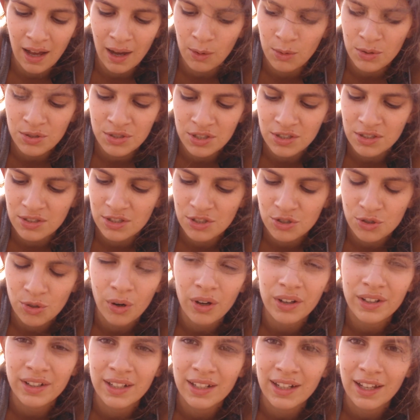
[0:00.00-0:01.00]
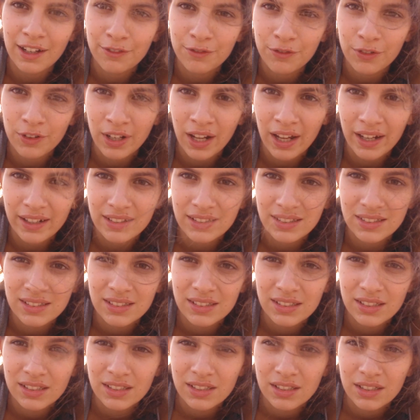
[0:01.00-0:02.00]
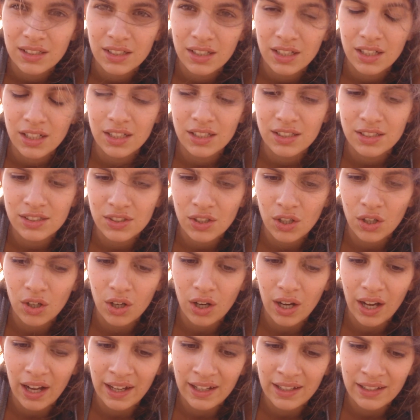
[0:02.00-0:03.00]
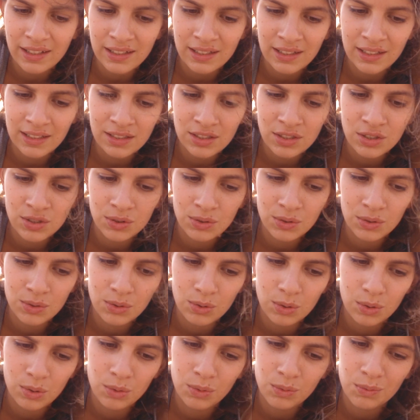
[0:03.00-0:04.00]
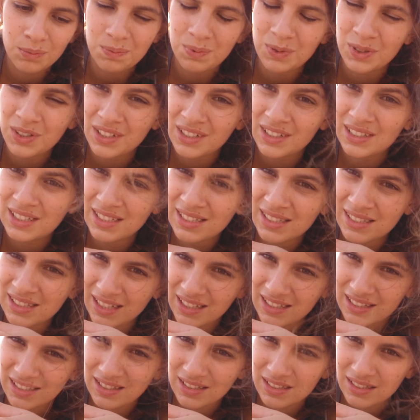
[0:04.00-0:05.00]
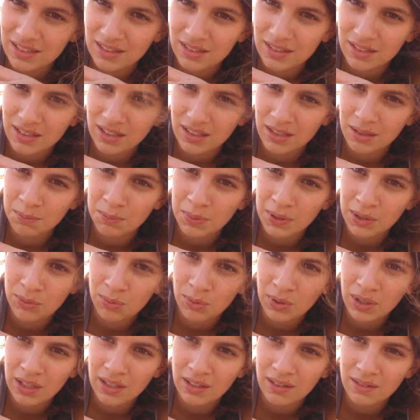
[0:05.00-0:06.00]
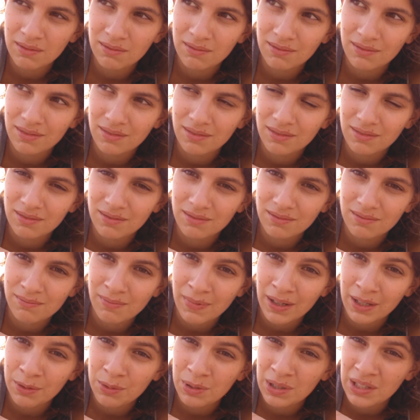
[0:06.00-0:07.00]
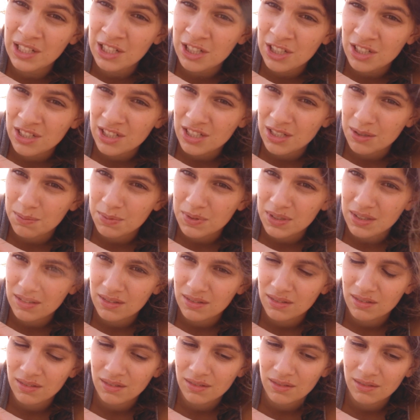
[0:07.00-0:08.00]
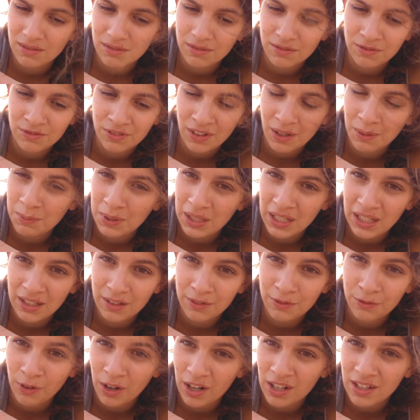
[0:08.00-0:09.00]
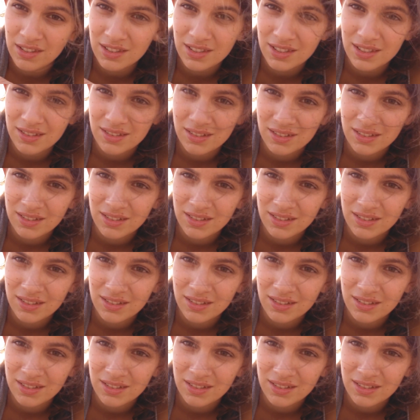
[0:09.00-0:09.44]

wasn't strong enough for that. So I needed to put a distance in between my relationships, family, friends,